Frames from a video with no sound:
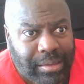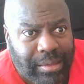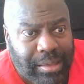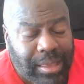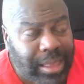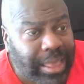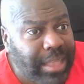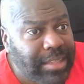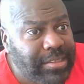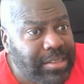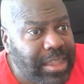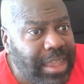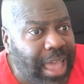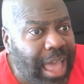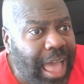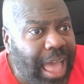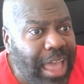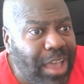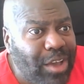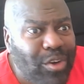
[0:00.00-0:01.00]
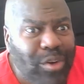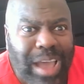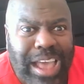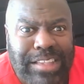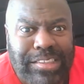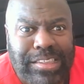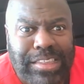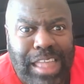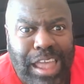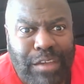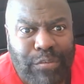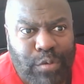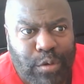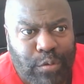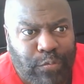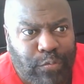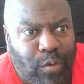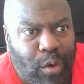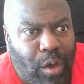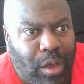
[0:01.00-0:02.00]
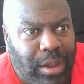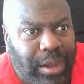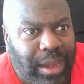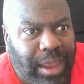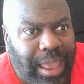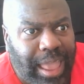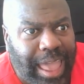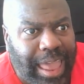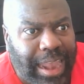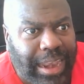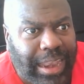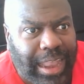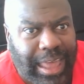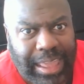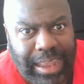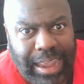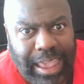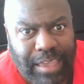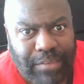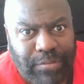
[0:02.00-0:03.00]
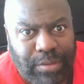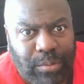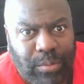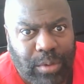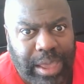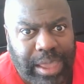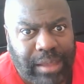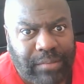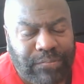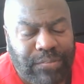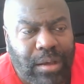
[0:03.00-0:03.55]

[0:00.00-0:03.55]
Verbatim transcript: Against a guy who has never fought at light heavyweight.